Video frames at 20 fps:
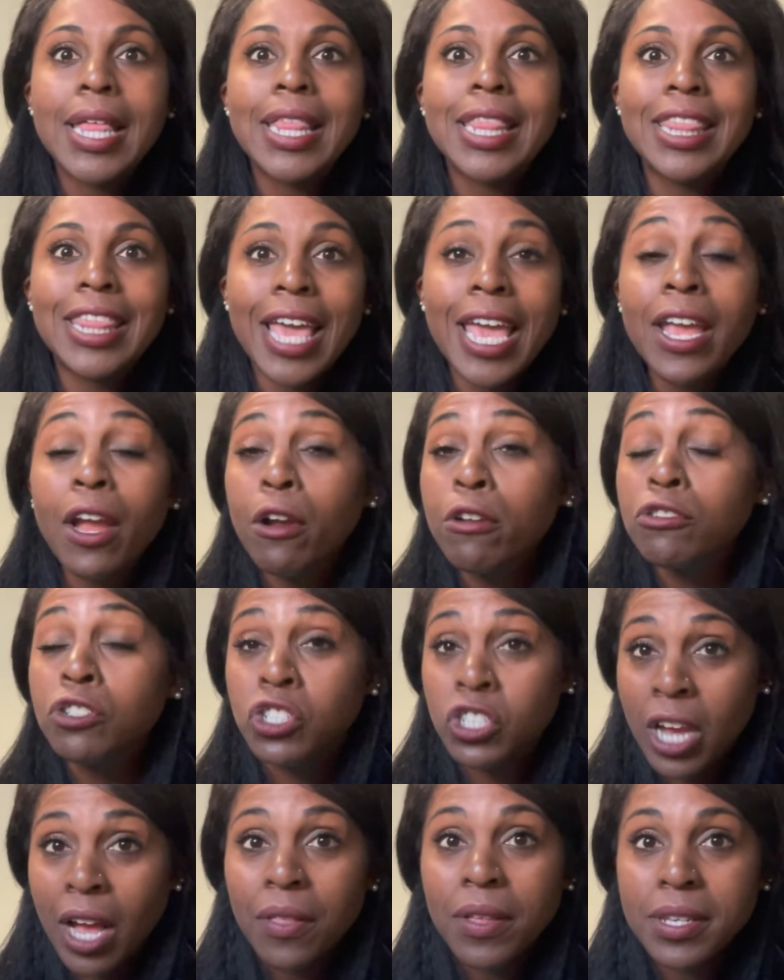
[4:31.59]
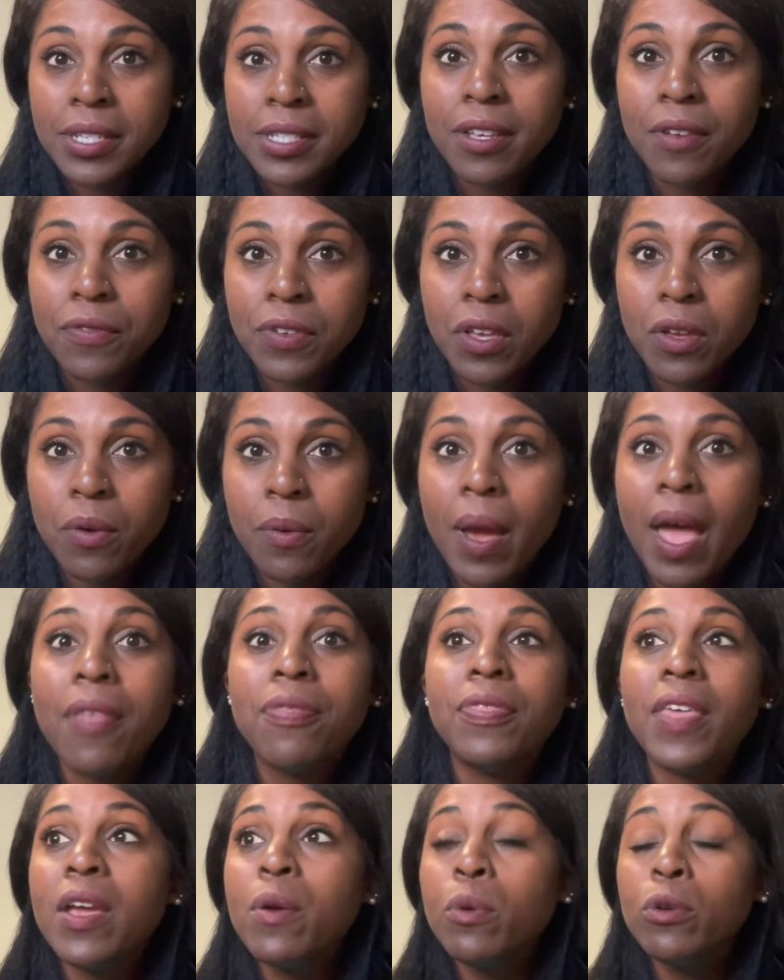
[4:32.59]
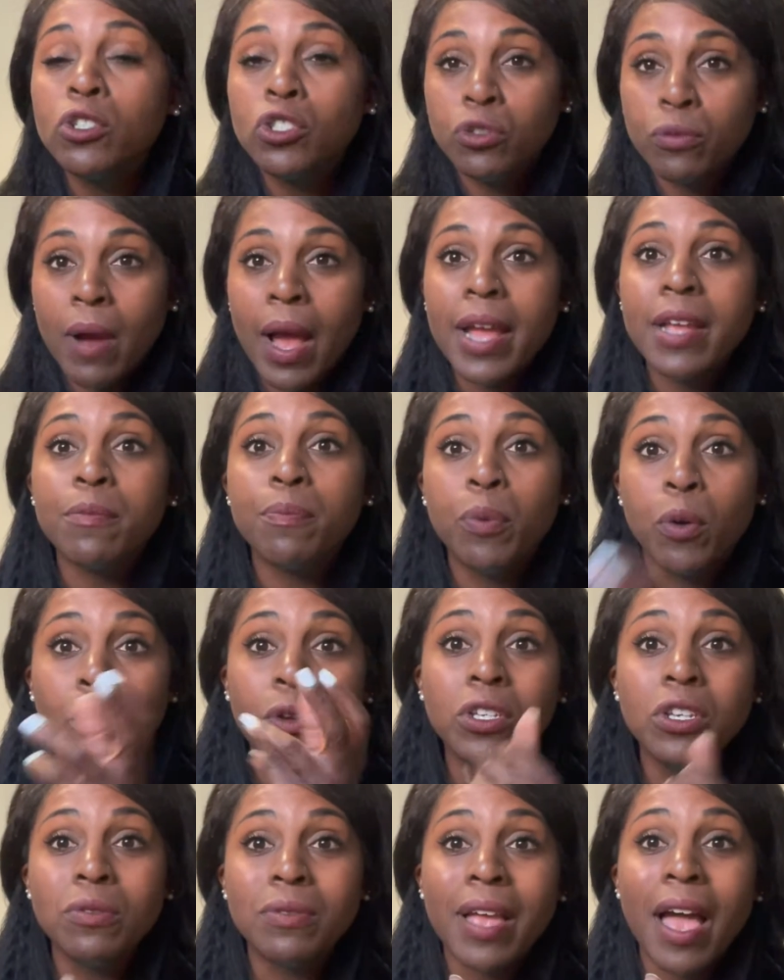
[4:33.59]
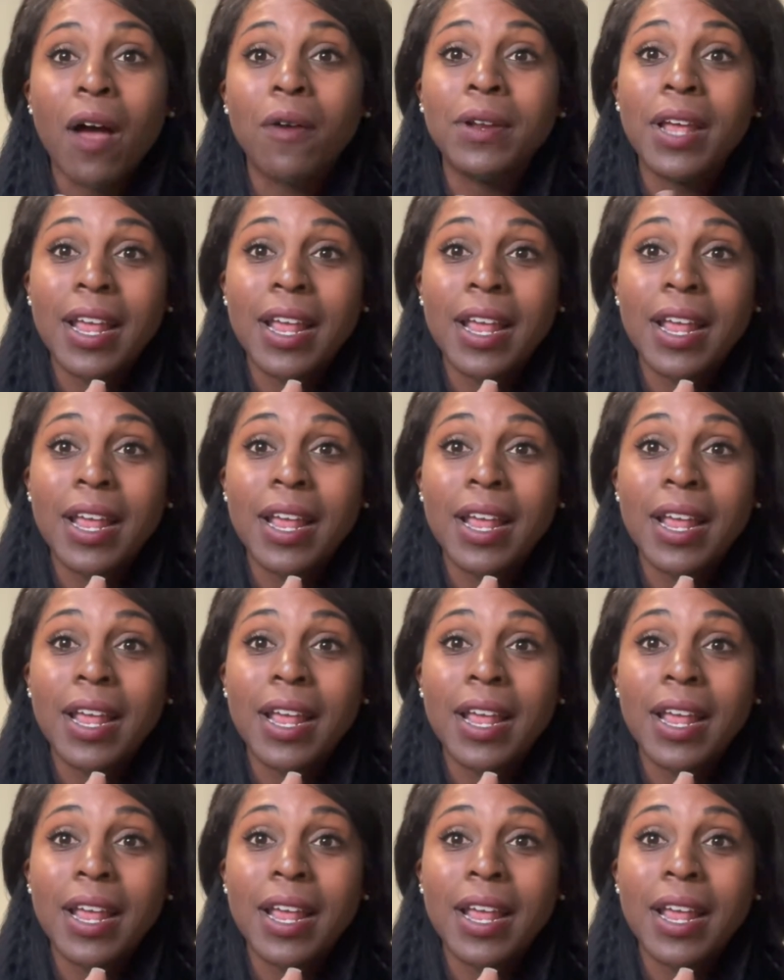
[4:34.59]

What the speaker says: they are jealous of you and they will try and pull you down.